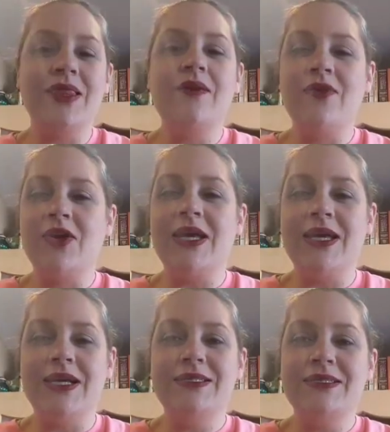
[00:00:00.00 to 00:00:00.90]
love our
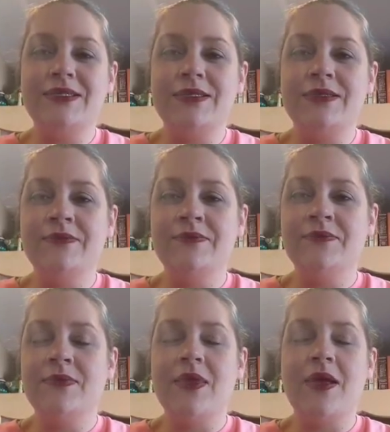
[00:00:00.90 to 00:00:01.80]
kids.
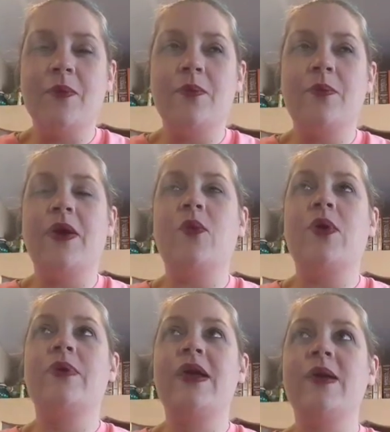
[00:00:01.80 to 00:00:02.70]
But
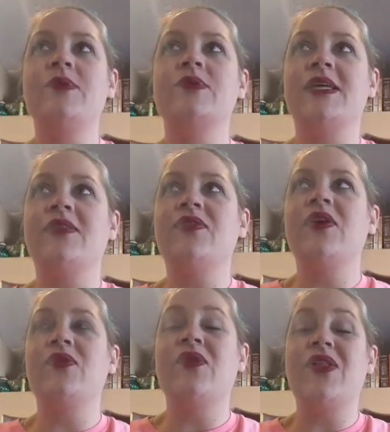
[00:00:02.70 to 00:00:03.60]
when people sit
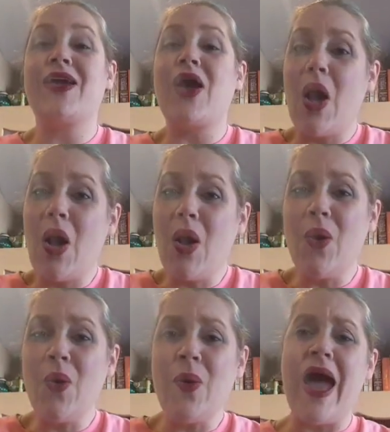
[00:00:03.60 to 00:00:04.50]
there and they're like,
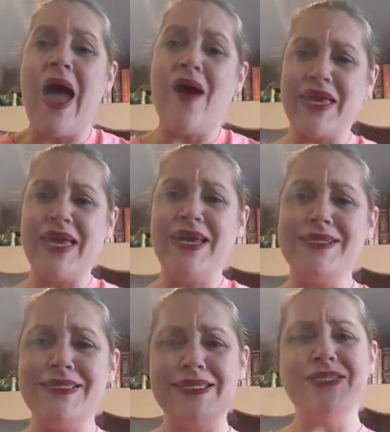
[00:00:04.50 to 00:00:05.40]
oh, have
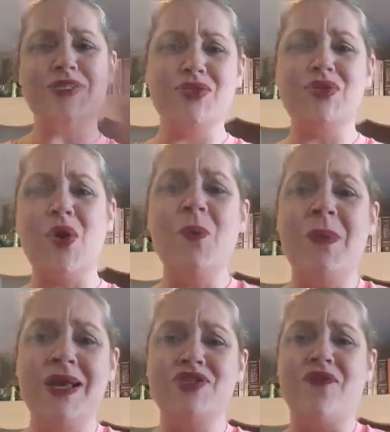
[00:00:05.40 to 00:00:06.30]
kids, it's so
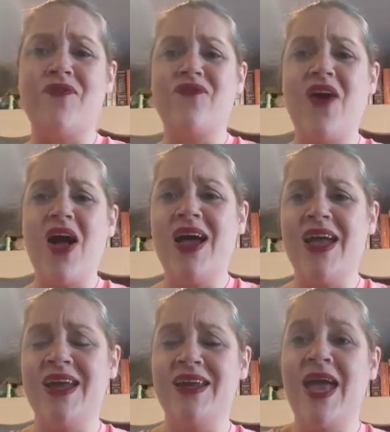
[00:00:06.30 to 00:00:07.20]
much
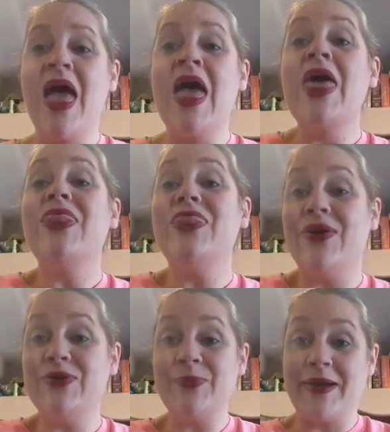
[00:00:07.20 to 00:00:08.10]
fun.
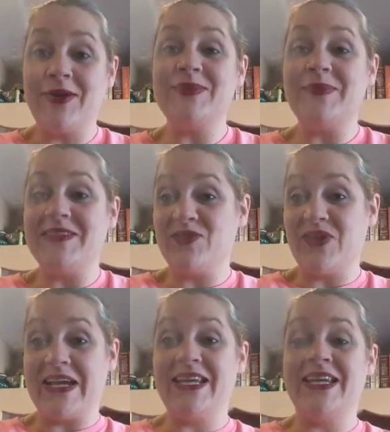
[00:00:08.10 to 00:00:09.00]
Those parents been
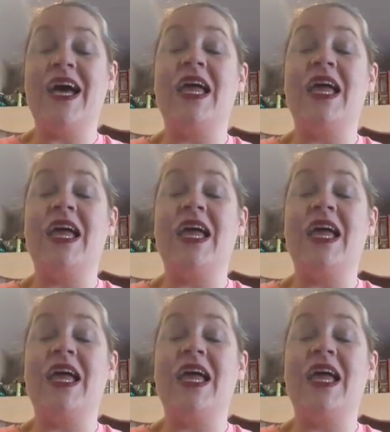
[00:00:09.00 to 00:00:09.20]
drinking